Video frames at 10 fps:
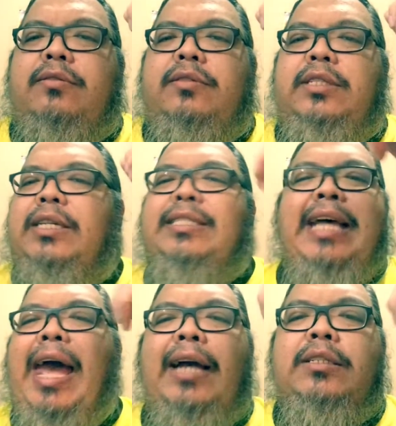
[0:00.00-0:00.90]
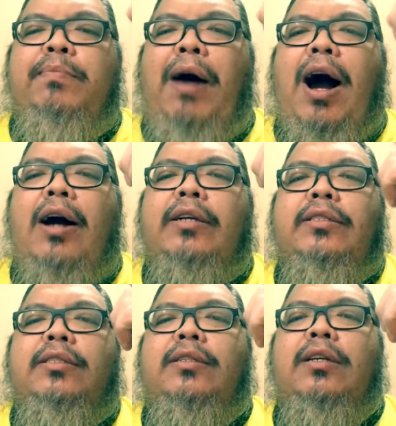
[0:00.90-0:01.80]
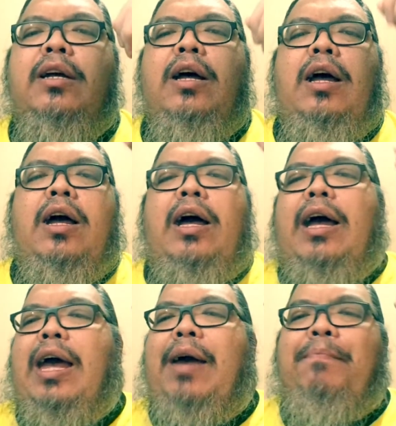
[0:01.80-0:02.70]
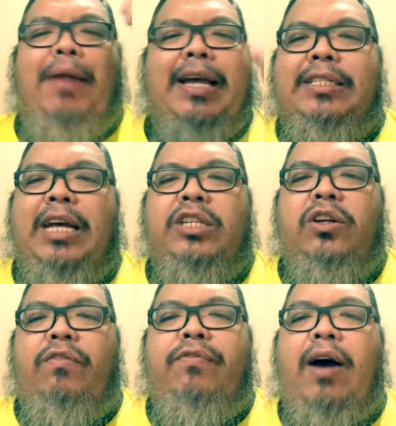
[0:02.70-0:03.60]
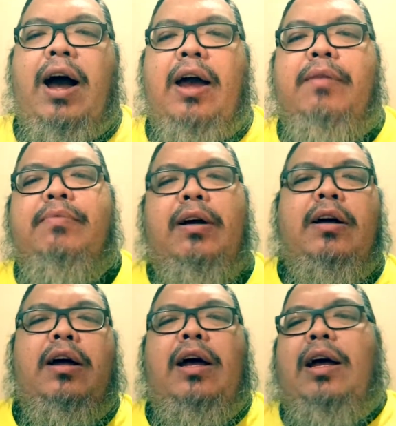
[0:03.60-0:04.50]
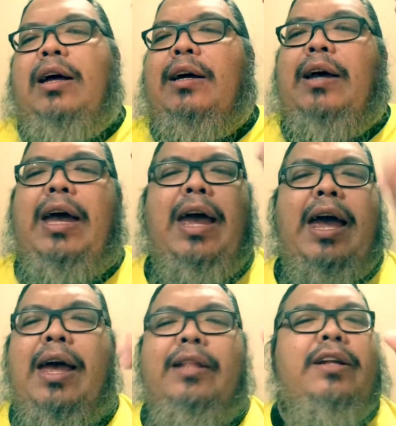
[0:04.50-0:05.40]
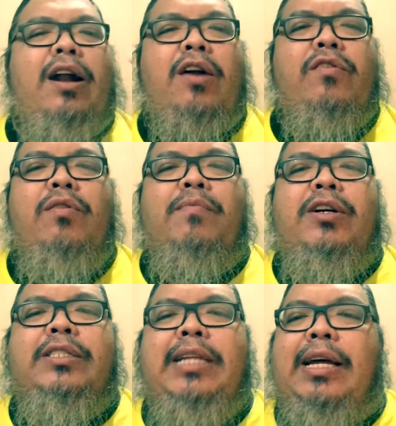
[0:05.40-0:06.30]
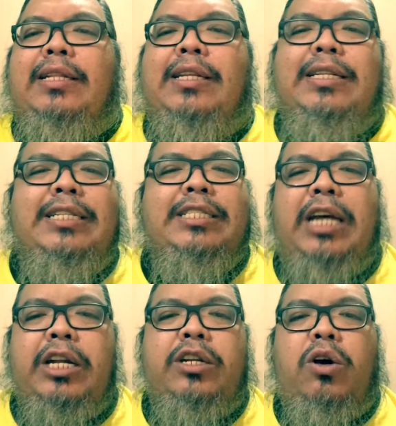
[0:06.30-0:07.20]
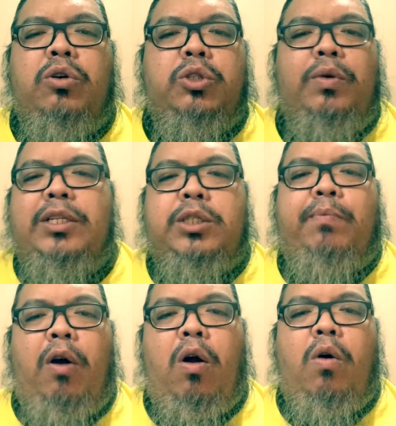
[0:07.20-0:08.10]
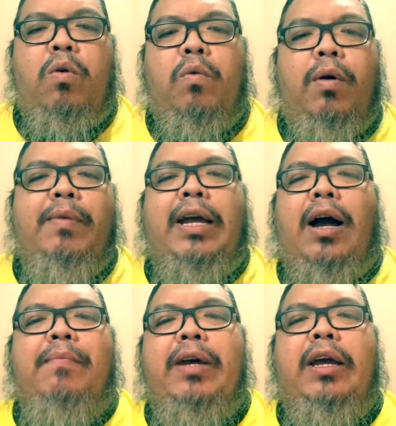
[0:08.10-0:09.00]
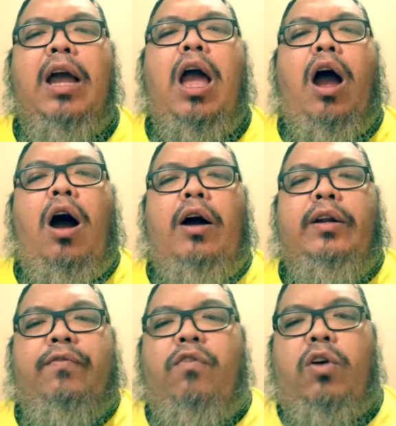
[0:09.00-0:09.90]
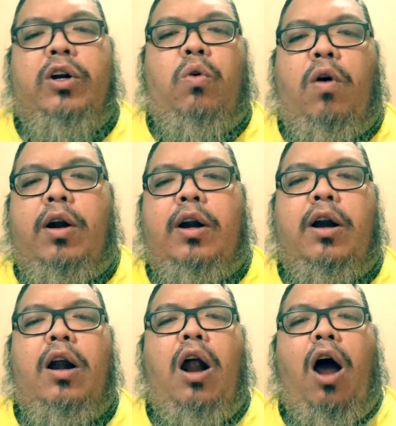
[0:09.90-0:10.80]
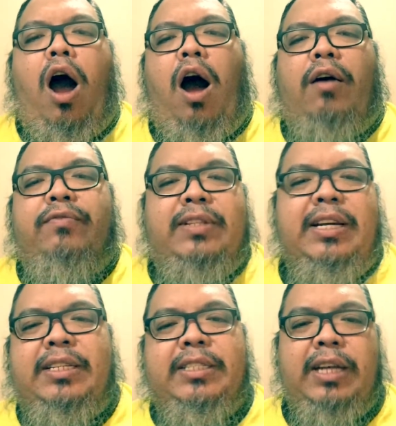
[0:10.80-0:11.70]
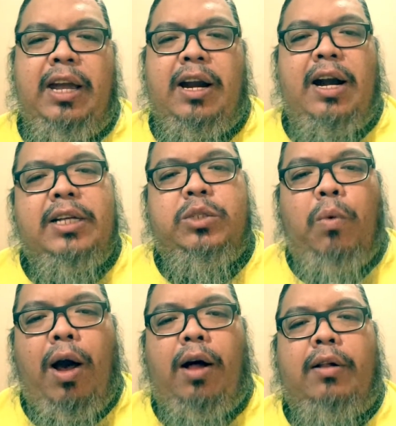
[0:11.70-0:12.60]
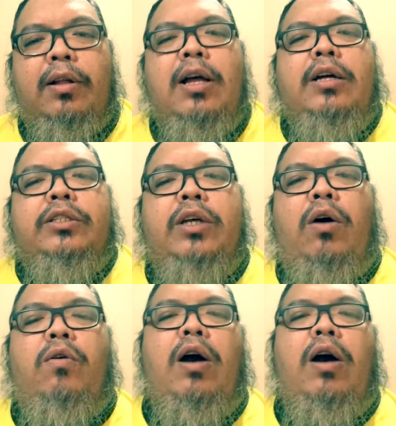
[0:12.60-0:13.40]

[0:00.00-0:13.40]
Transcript: just Xbox, PlayStation 5, and there are rumors that the Nintendo Switch Pro will be coming on the fourth quarter of this year as well. So